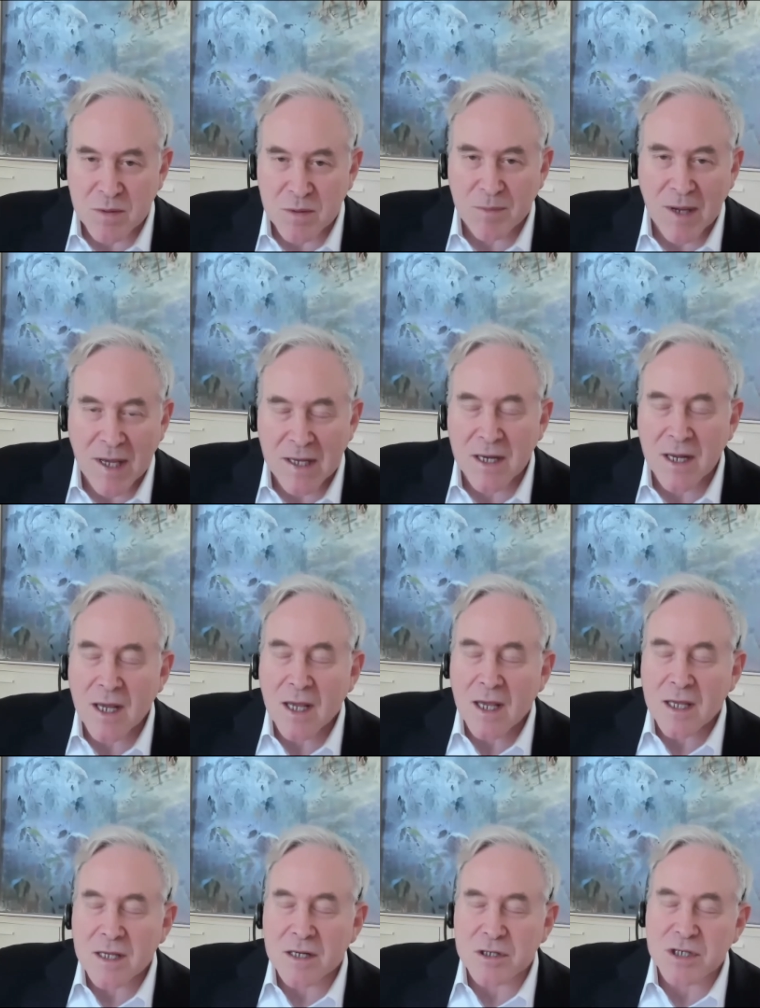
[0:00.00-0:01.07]
But Ben,
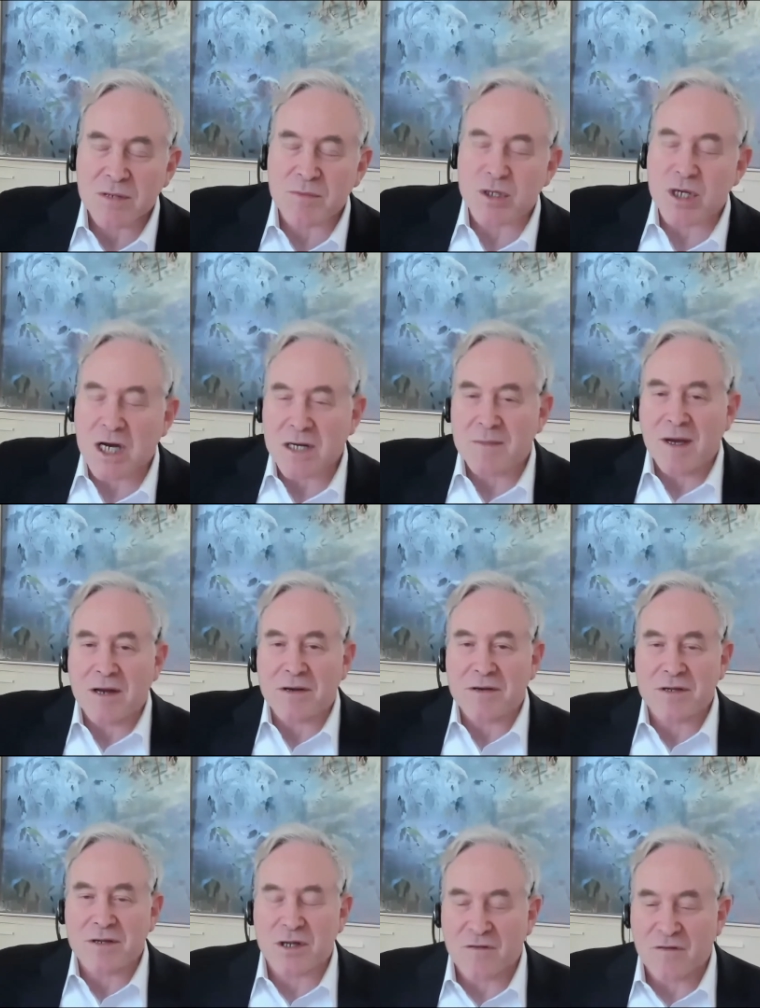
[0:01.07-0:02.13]
Jim talked
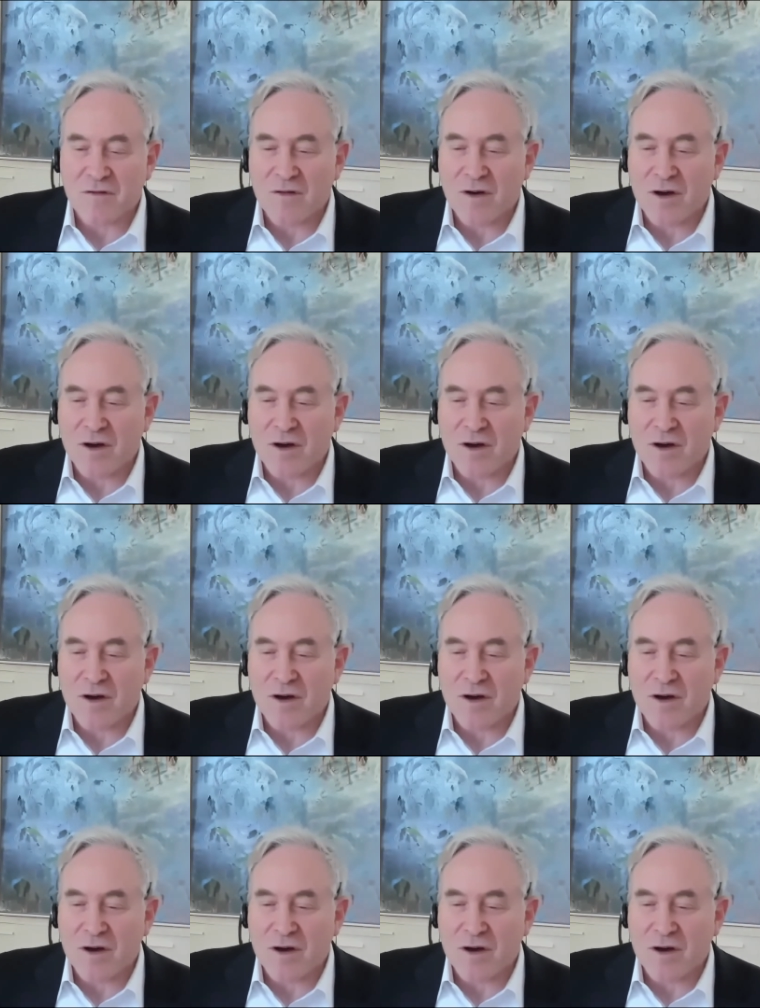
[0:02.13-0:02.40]
about sort of